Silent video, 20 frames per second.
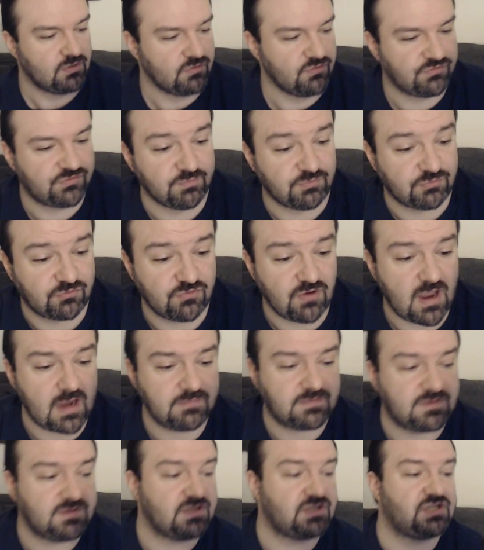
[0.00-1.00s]
who
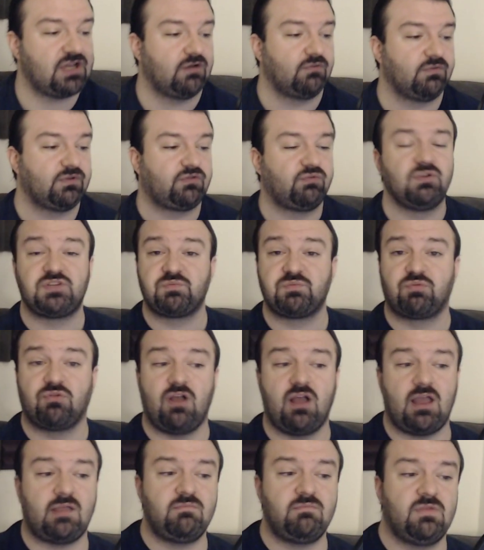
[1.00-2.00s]
subscribed to the channel with Twitch
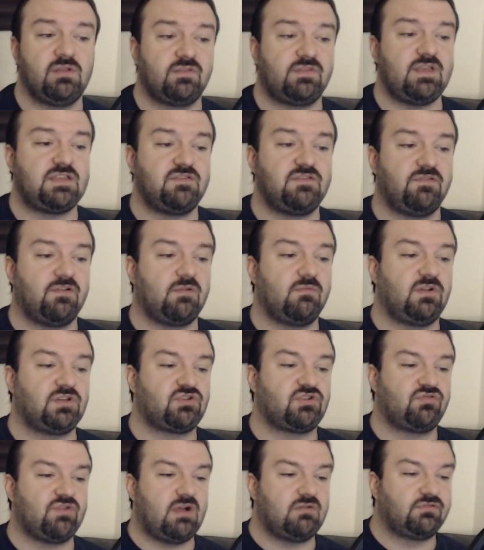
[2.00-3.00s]
Prime. Thank you very much,
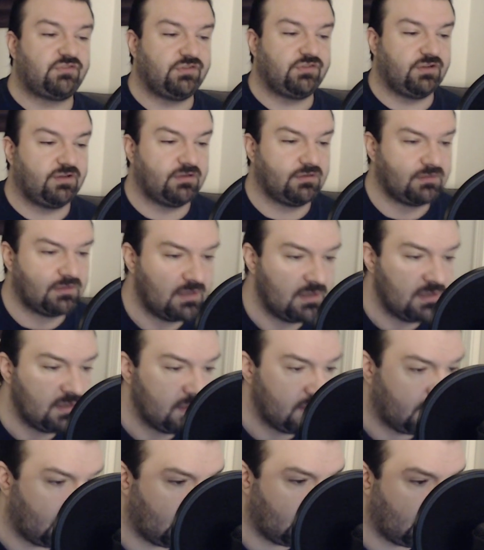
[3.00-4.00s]
Krauxer.
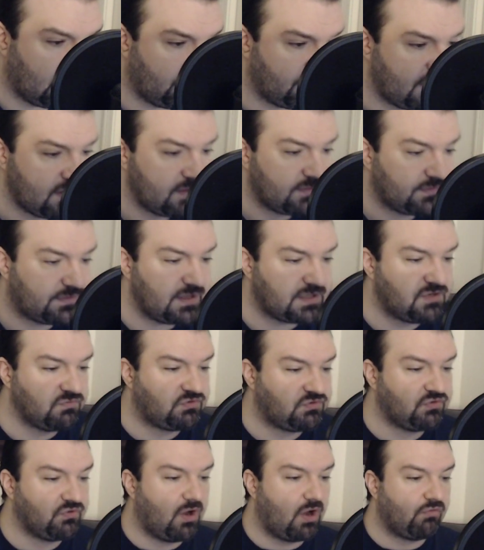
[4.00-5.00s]
Um, thank you
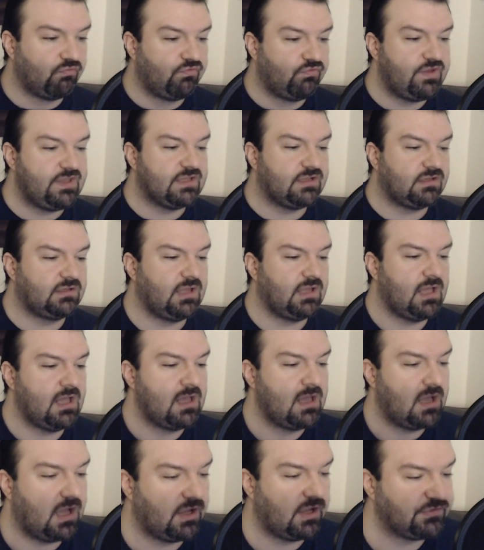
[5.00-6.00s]
to Real
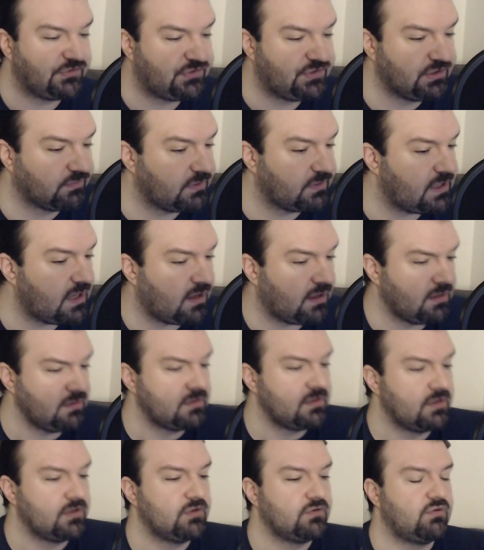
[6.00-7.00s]
Azuria,
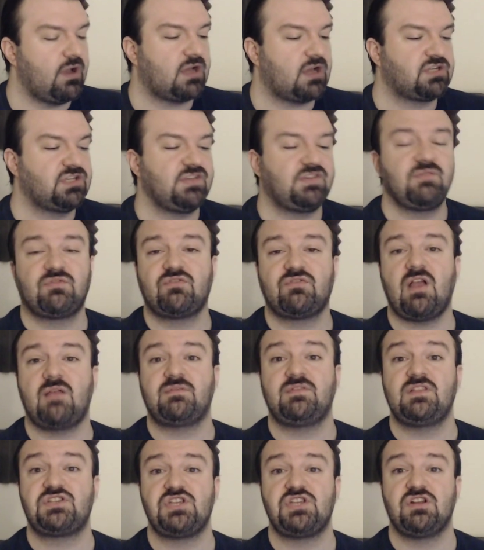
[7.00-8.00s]
who actually subscribed
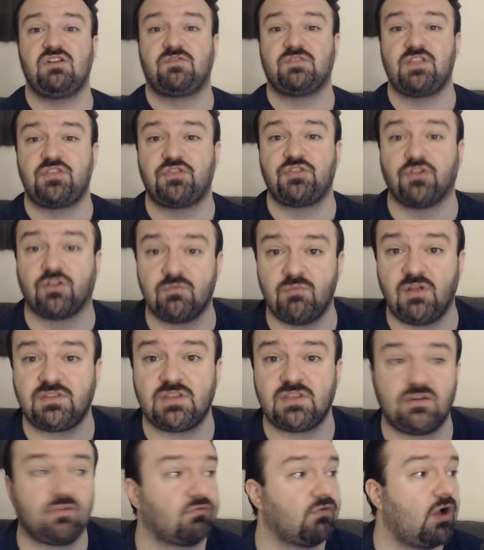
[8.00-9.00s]
to the channel for the third
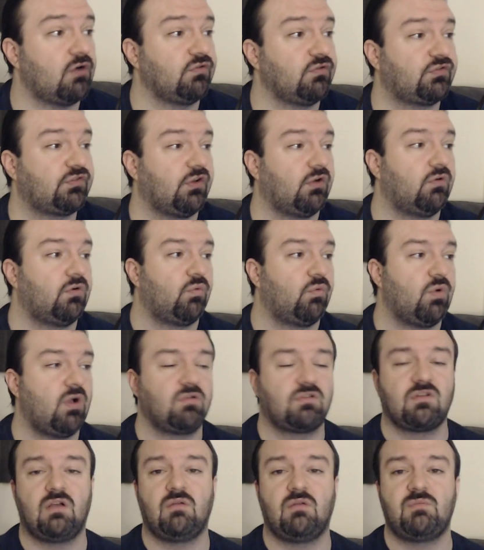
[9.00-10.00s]
month in a row. So,
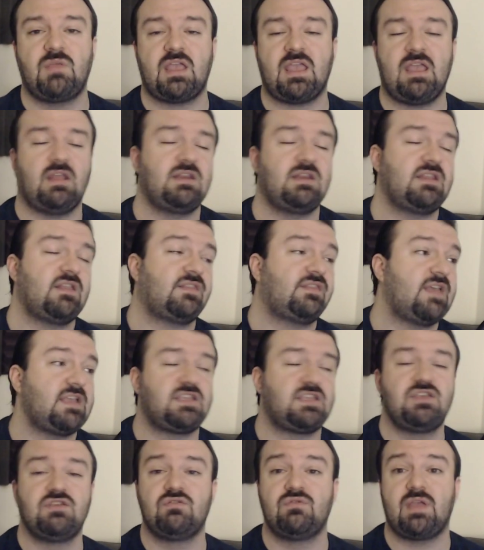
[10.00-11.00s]
welcome and
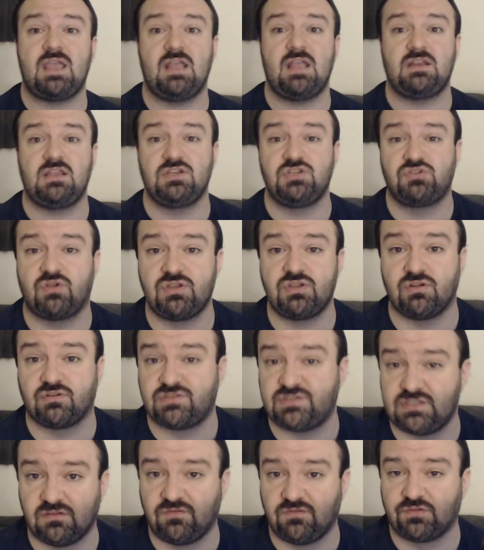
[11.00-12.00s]
thank you, and enjoy your
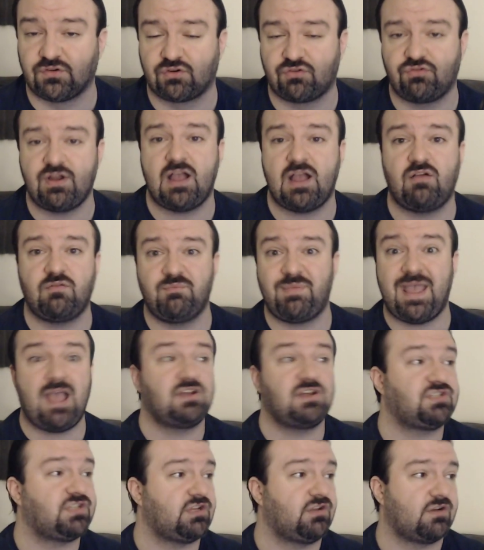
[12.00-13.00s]
silver crown
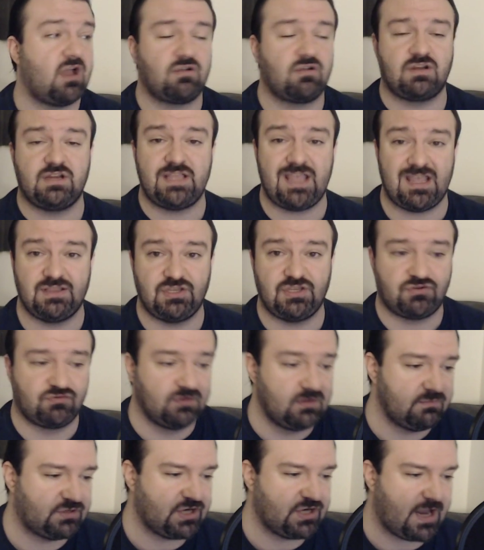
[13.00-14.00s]
badge that you're now going to get in the
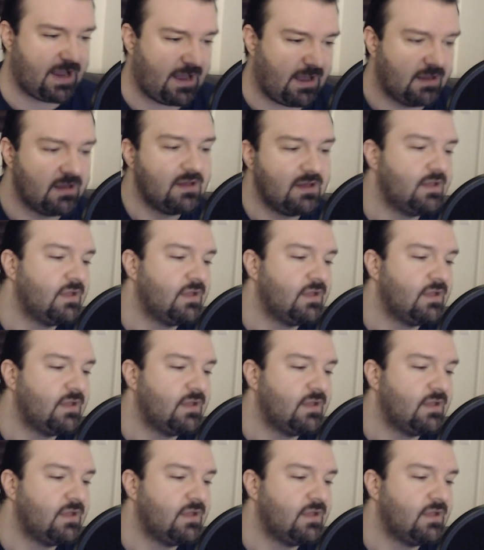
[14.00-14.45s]
stream chat.